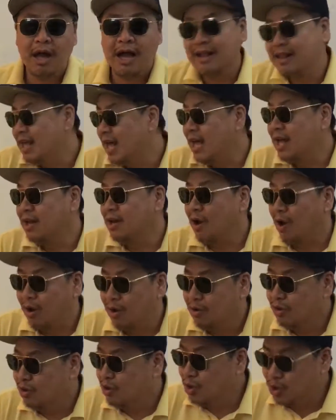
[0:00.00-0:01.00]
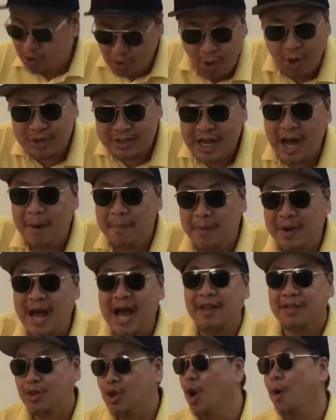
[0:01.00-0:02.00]
And then you throw on top of
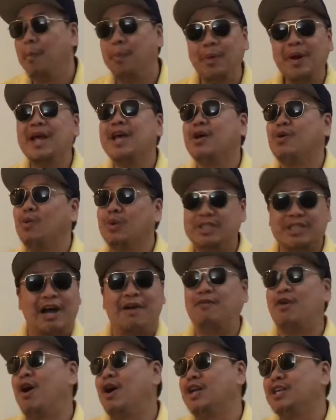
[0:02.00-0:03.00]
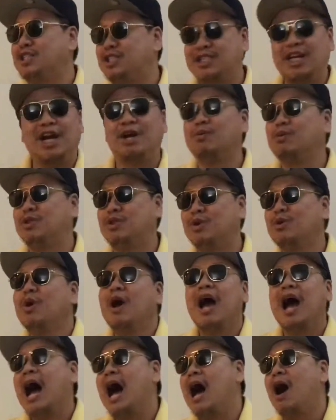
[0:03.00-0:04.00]
that the oblique, which I've already shared with
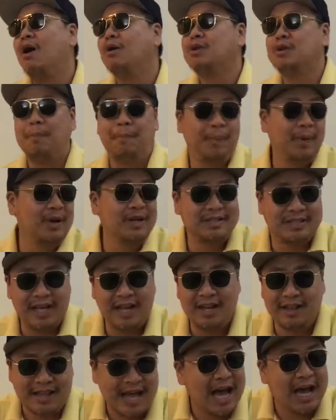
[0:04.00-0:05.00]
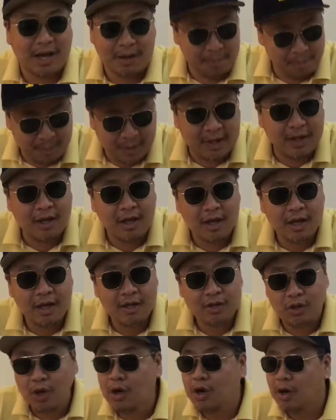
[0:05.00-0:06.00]
you how debilitating that could be
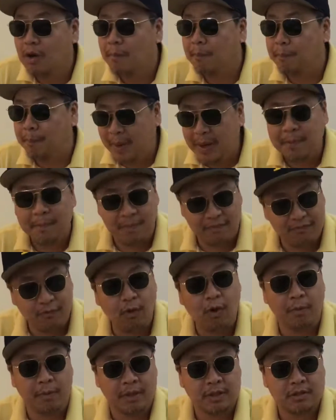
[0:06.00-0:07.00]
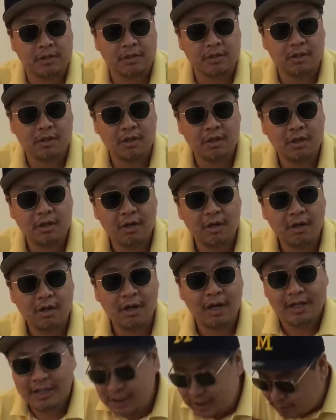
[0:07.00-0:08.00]
to a peak performance.
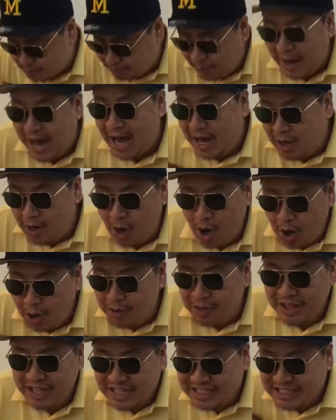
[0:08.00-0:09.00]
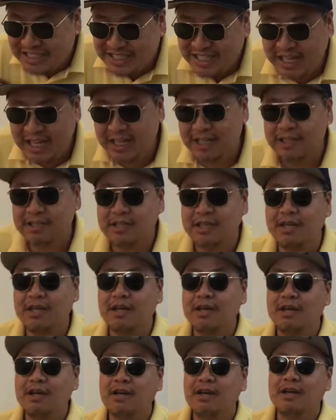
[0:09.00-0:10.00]
And despite all these things,
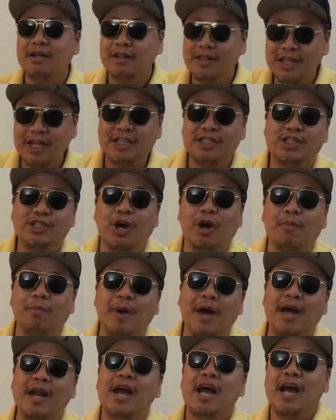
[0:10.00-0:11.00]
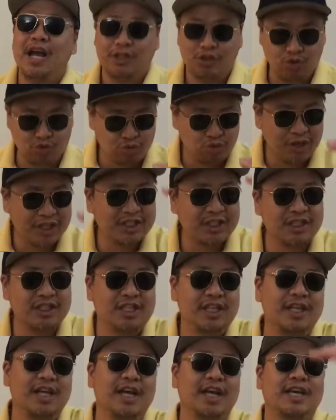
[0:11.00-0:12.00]
this young man has risen
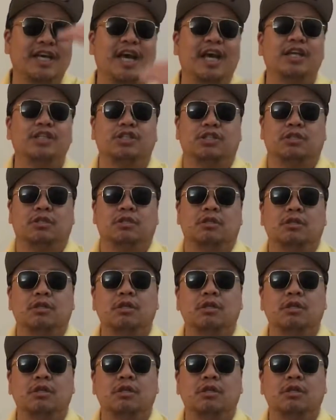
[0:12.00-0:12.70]
to the occasion,